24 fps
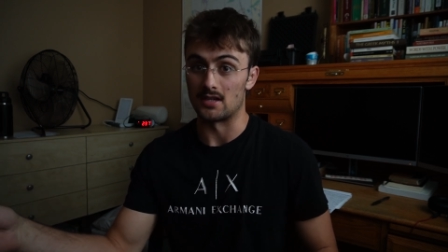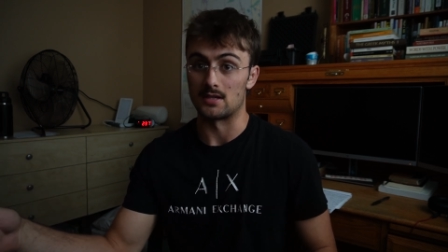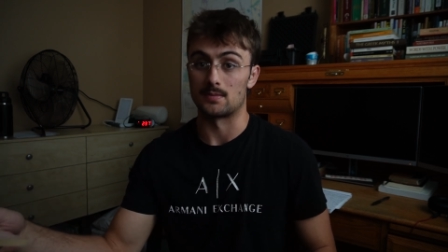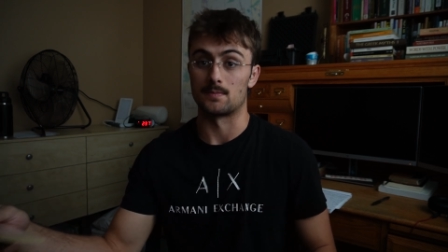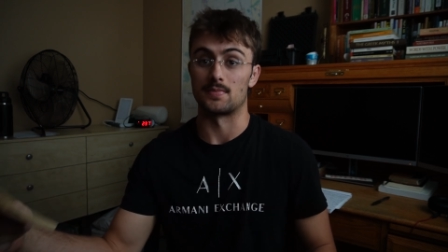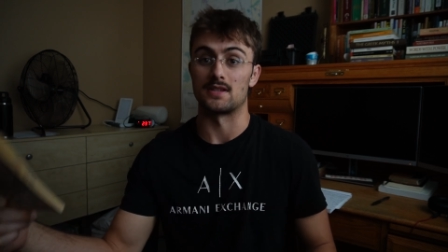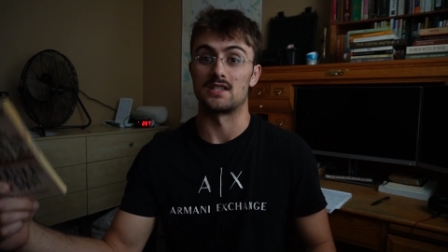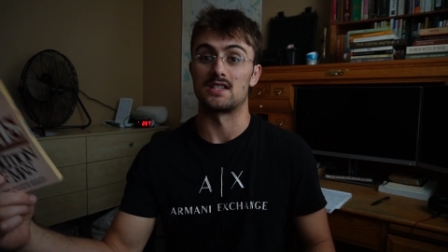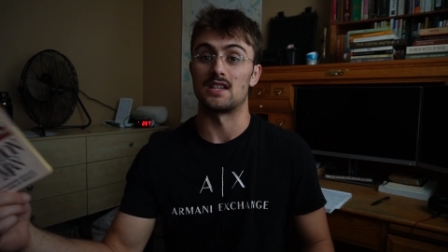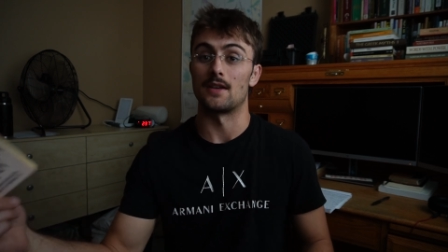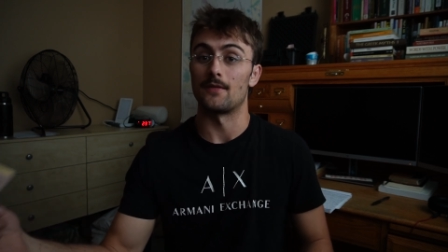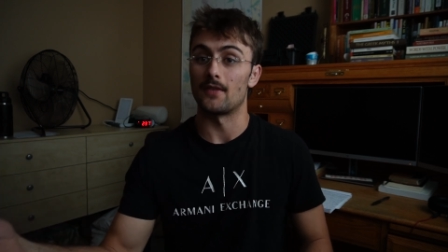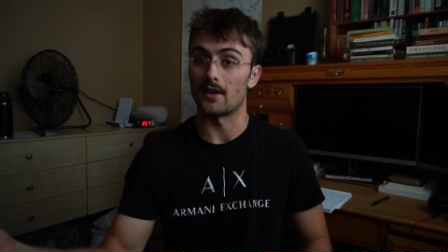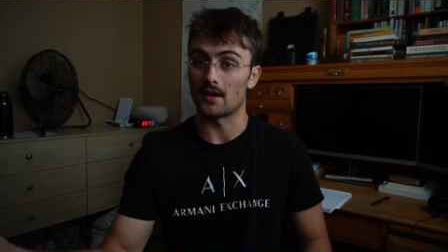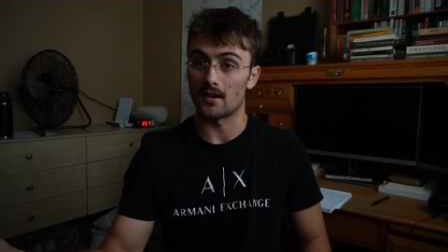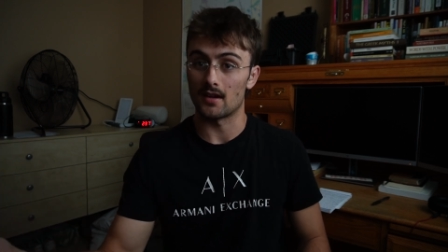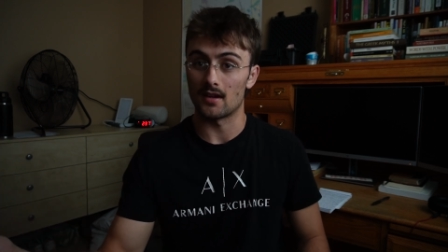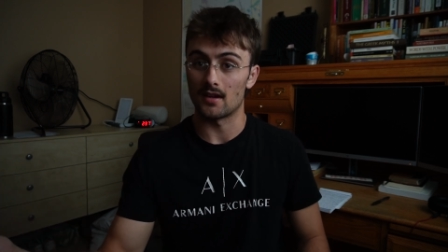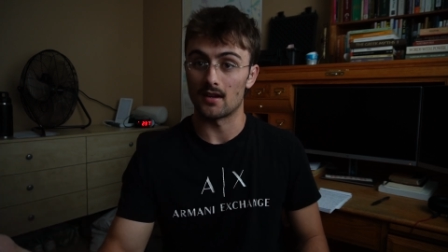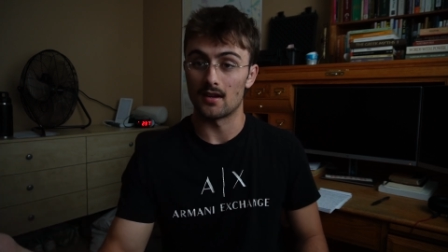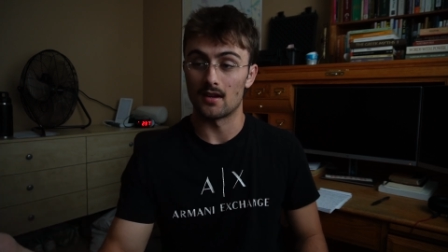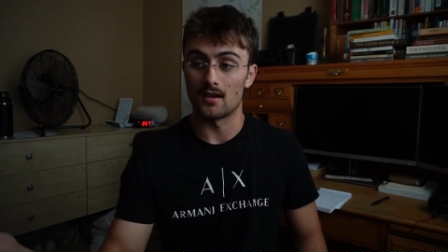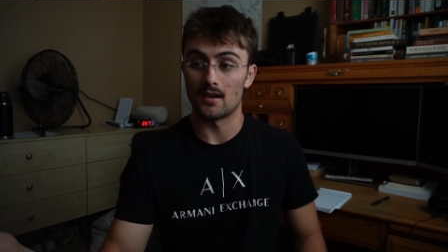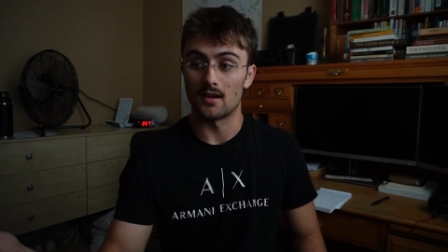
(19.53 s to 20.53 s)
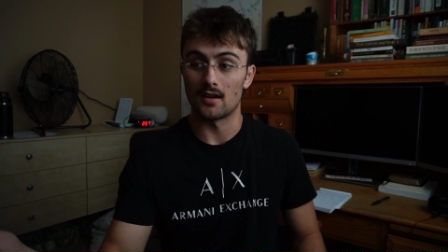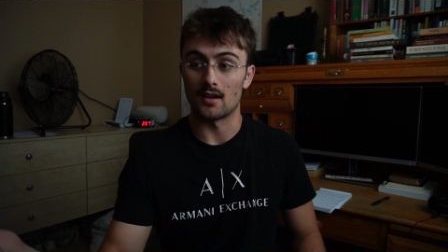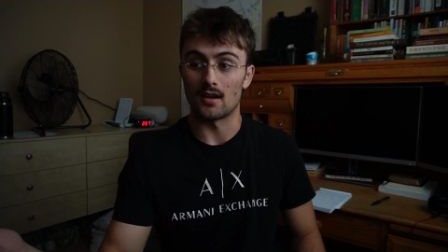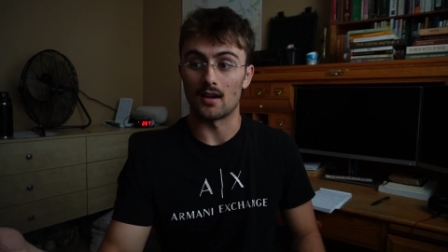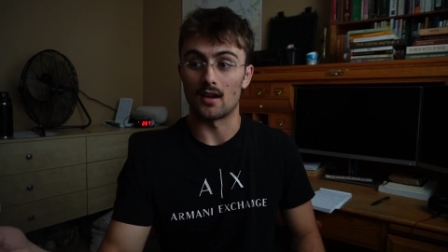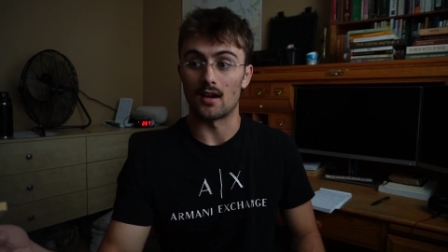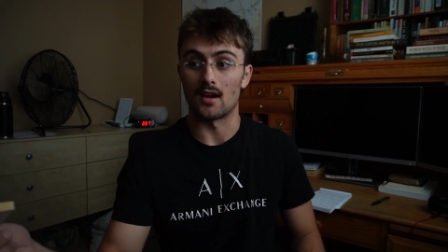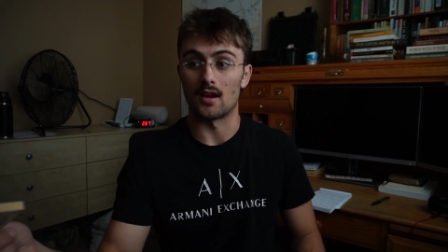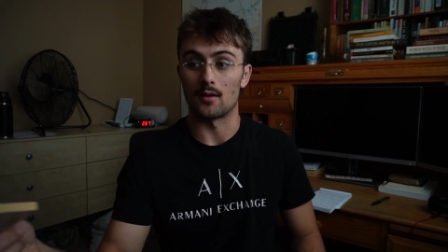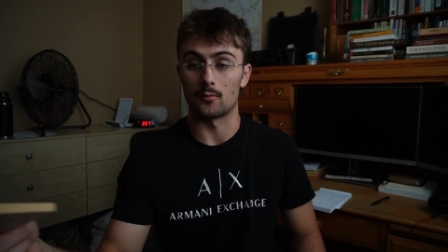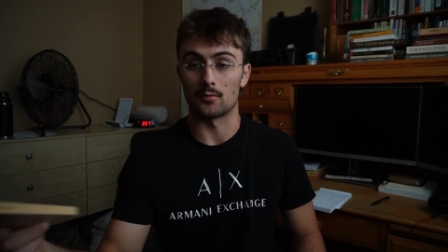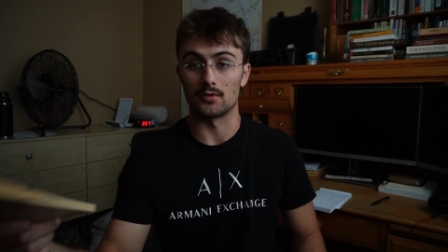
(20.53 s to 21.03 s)
specific
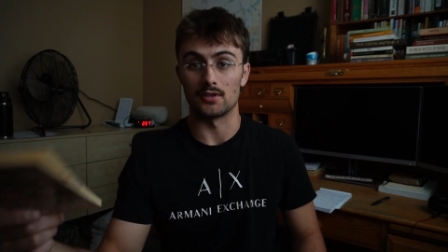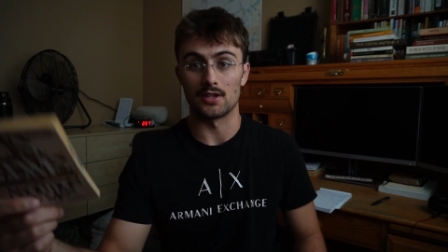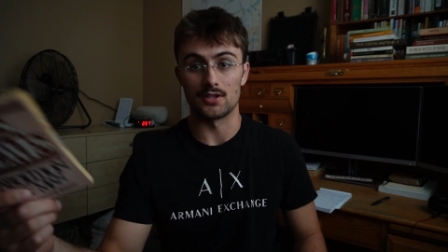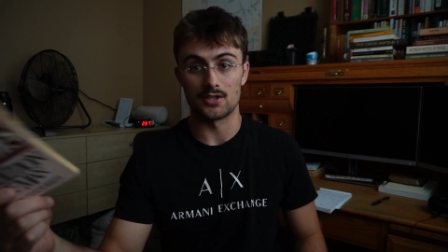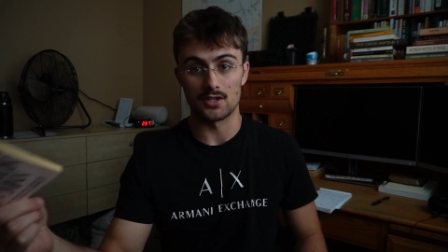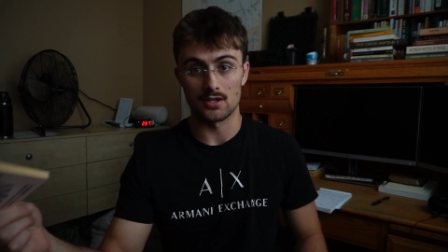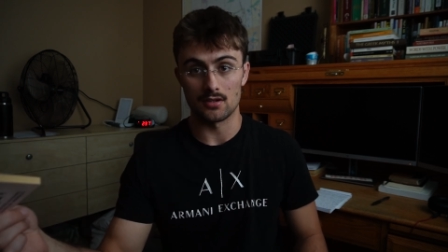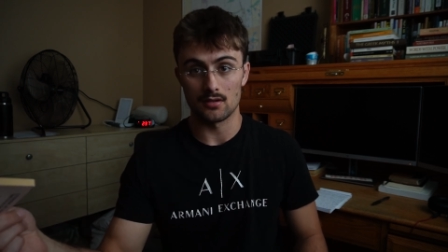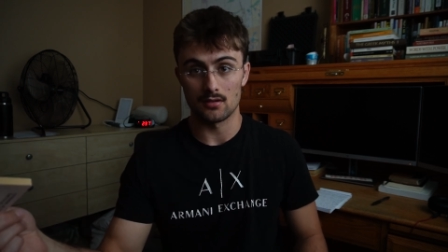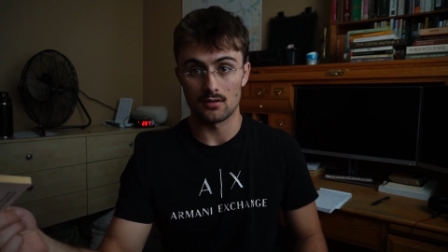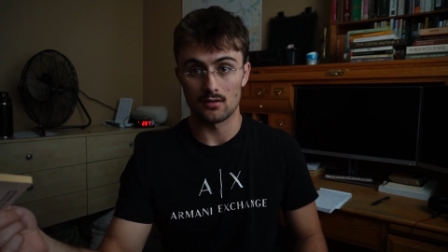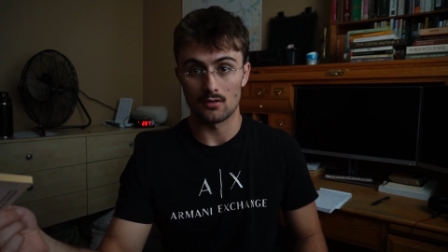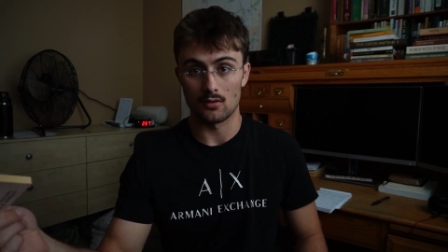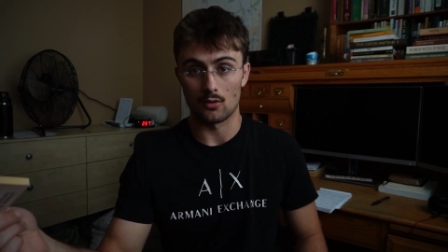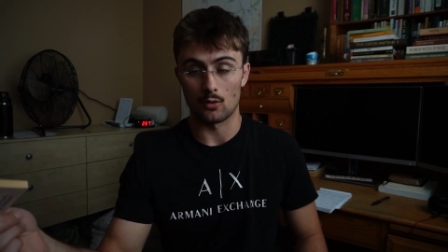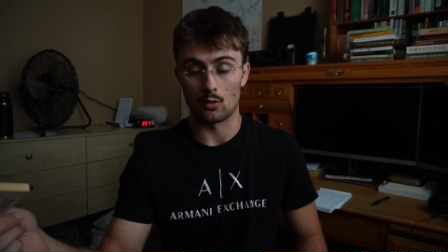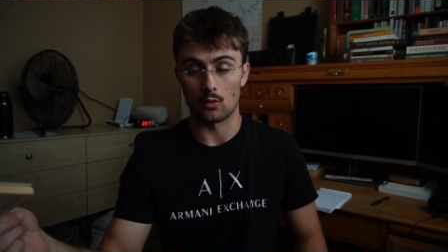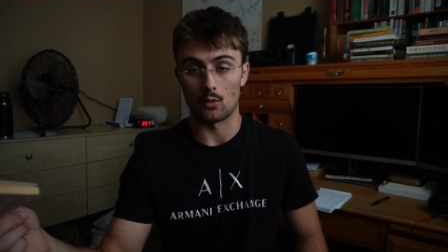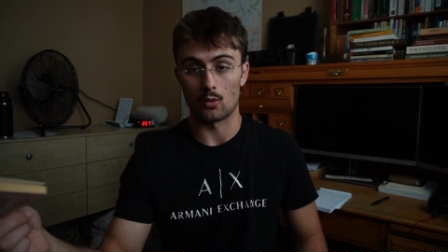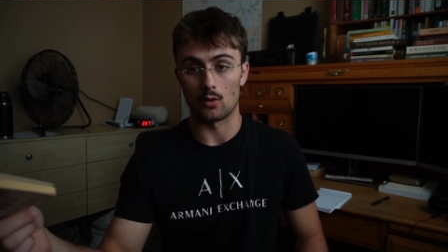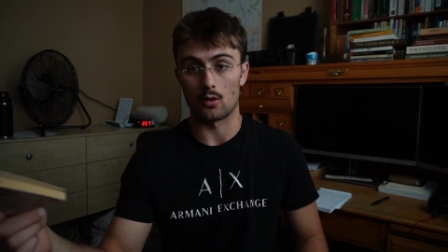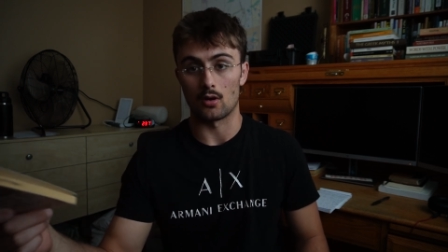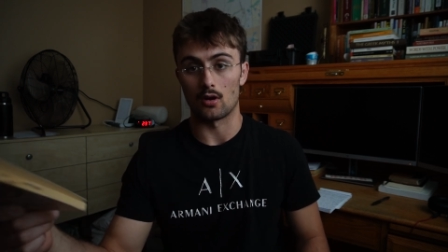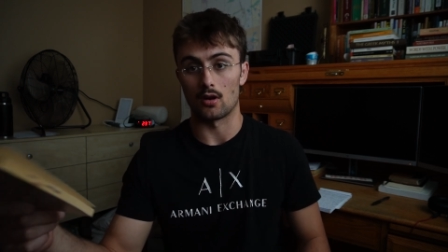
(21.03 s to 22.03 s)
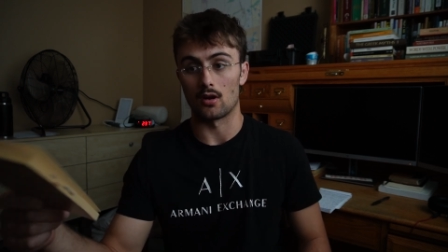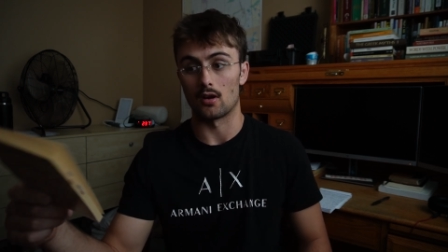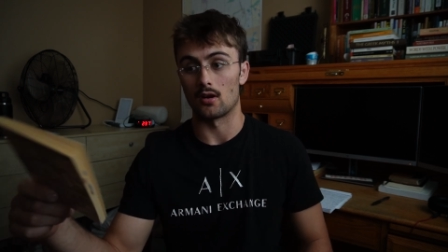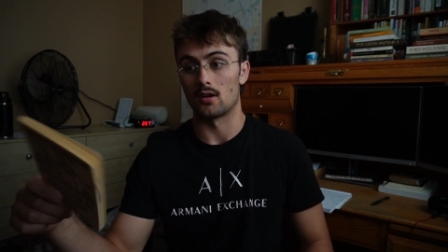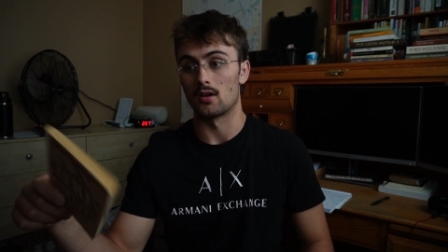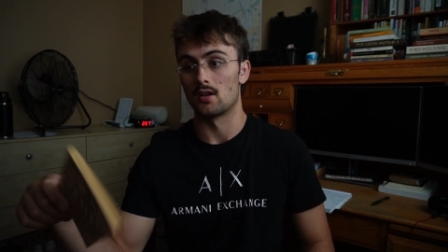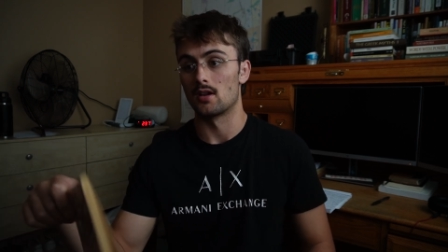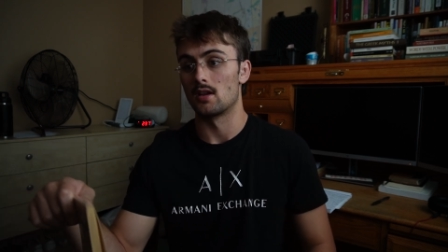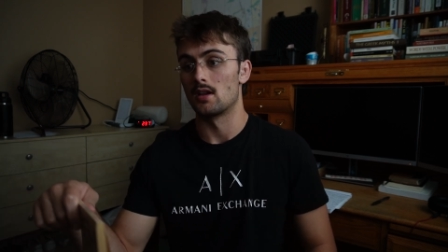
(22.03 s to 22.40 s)
religion or